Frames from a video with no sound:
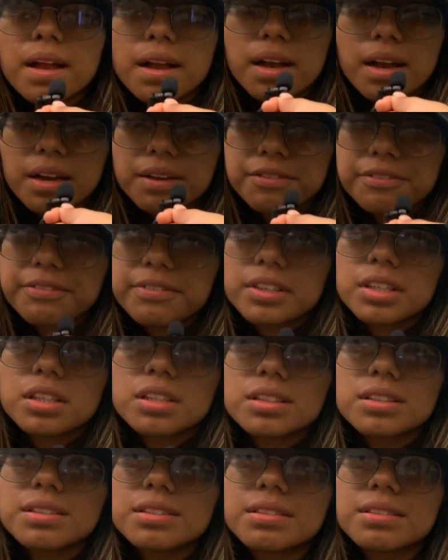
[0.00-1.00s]
I feel
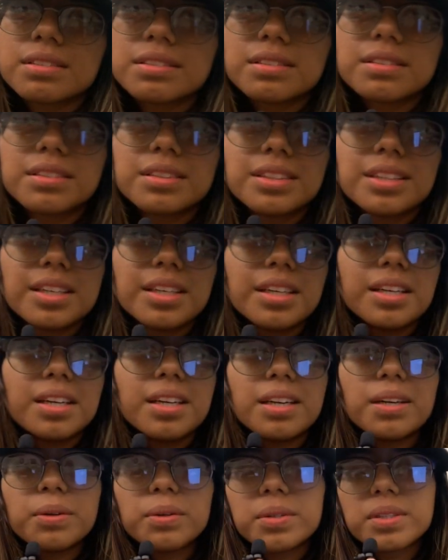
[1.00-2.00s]
it
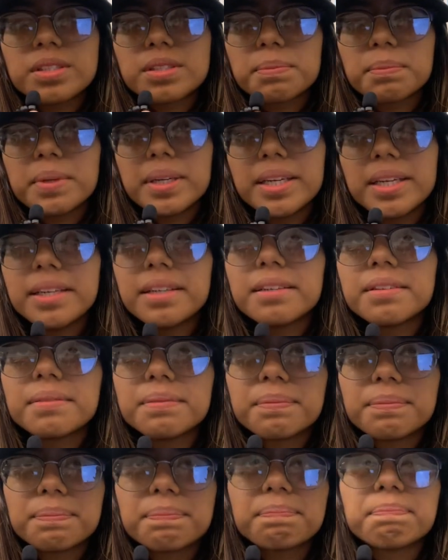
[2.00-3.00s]
was mid.
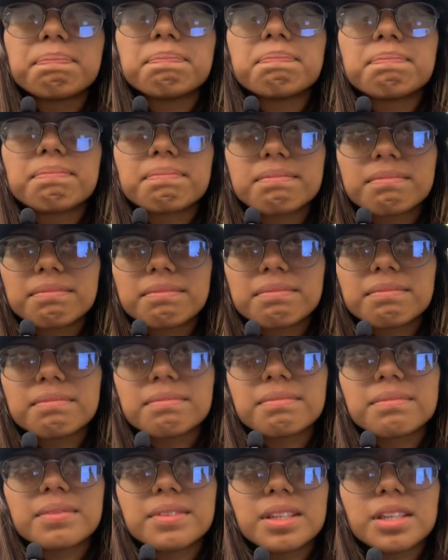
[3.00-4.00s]

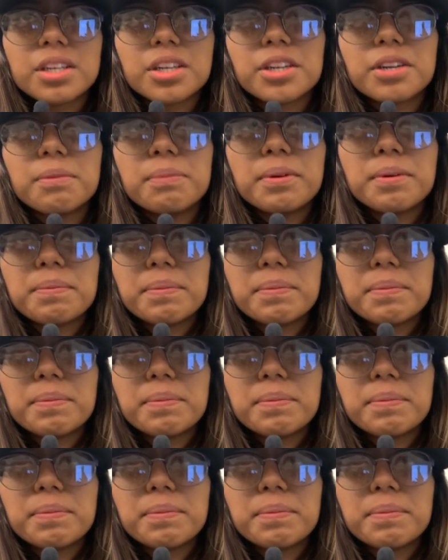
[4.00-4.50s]
Could have been